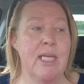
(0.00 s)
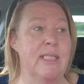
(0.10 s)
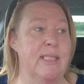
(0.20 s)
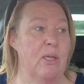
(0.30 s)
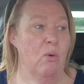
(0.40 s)

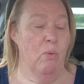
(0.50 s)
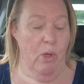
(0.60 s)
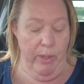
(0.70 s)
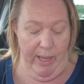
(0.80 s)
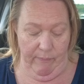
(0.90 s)
So we're
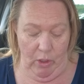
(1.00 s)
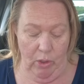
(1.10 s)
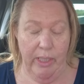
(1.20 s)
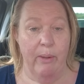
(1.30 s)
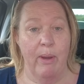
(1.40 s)
going to have a
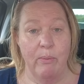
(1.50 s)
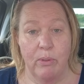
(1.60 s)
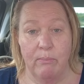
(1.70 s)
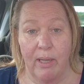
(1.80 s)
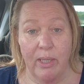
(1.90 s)
look. Now, I
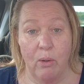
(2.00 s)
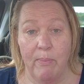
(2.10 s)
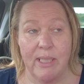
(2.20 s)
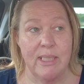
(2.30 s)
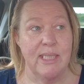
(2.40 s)
wouldn't mind going
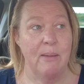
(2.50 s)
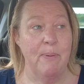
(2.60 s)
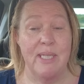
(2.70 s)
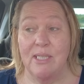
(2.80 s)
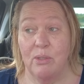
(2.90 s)
back to the same
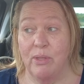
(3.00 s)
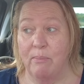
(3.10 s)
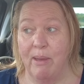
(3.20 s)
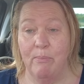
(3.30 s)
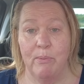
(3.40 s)
place. I don't think
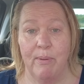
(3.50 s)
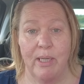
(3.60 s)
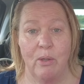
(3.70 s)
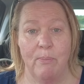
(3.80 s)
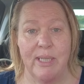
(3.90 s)
Mum would
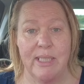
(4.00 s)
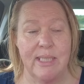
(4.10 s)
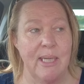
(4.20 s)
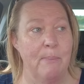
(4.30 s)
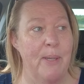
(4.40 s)
mind going back to the
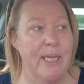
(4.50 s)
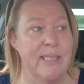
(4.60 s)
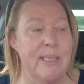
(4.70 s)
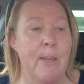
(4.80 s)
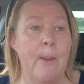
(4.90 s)
same place.